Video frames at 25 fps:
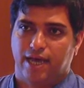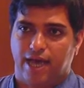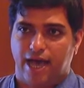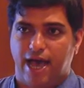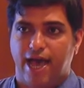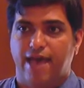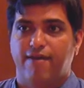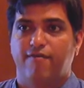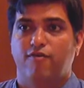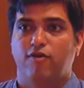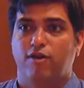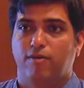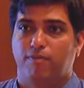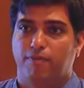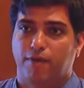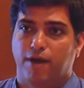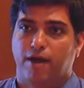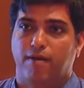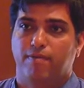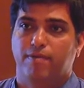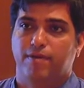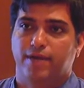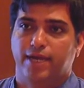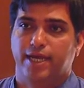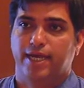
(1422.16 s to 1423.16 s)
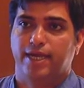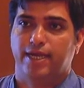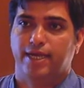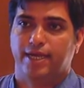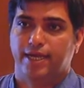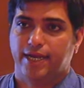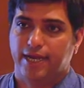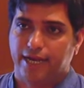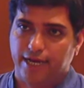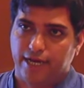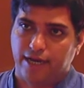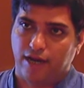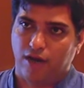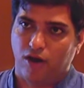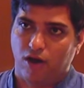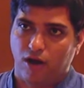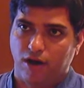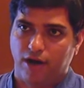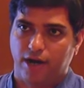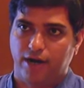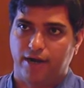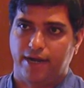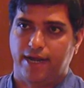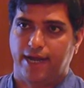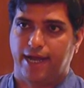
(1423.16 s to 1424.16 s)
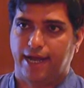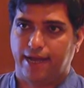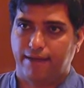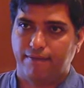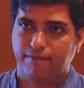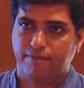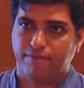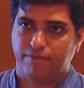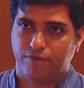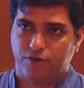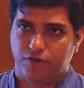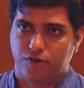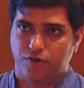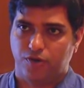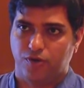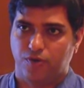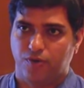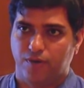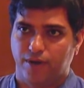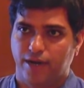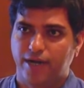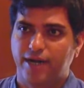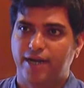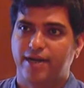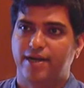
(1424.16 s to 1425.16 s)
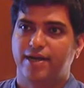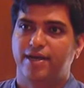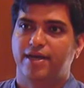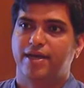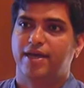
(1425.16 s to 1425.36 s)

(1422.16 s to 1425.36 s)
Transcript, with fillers: I will probably need a longer time to do it.